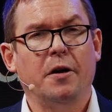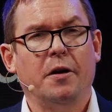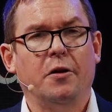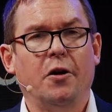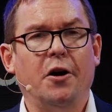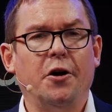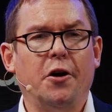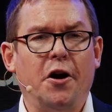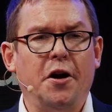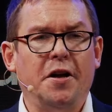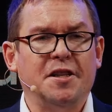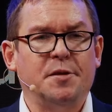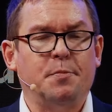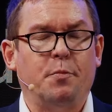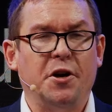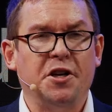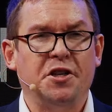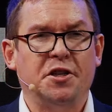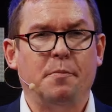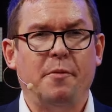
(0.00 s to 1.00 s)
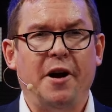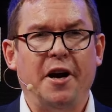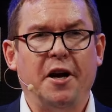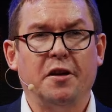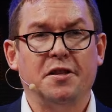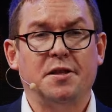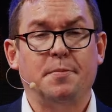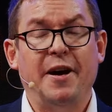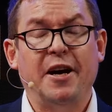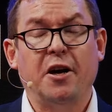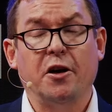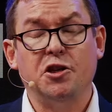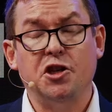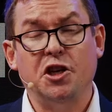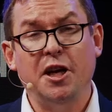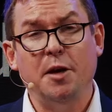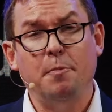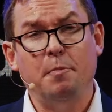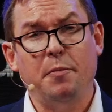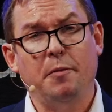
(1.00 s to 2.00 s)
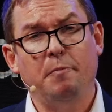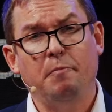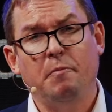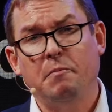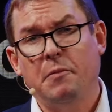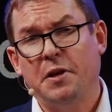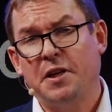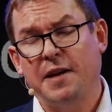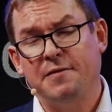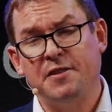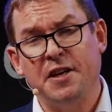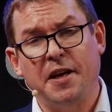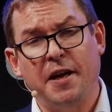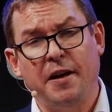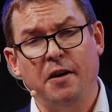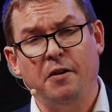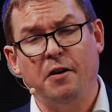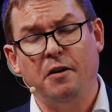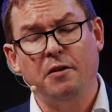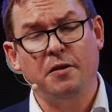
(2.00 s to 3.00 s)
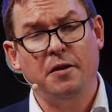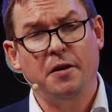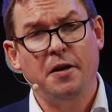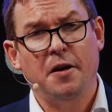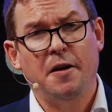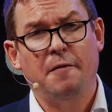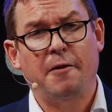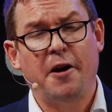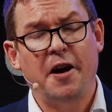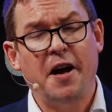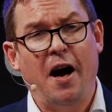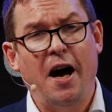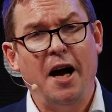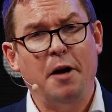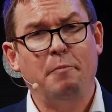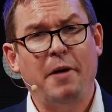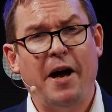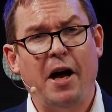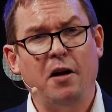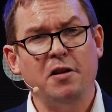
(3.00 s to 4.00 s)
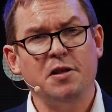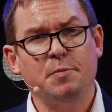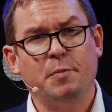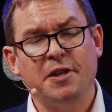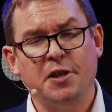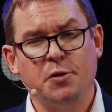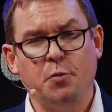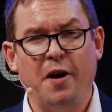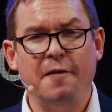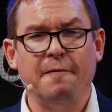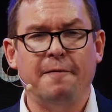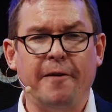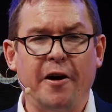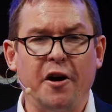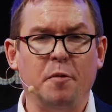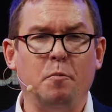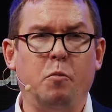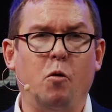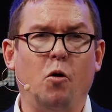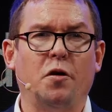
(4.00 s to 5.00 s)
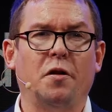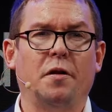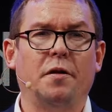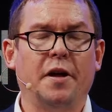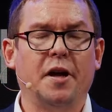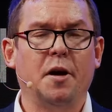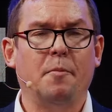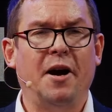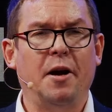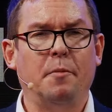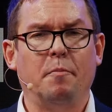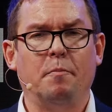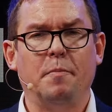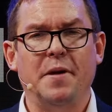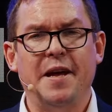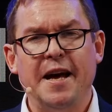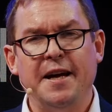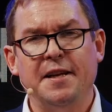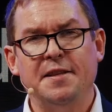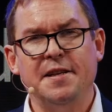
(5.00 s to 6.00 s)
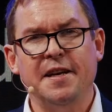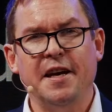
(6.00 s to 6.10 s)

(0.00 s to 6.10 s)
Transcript: Not only is British American Tobacco cheap, gives a yield very high in pounds, but there's one very important thing about BAT.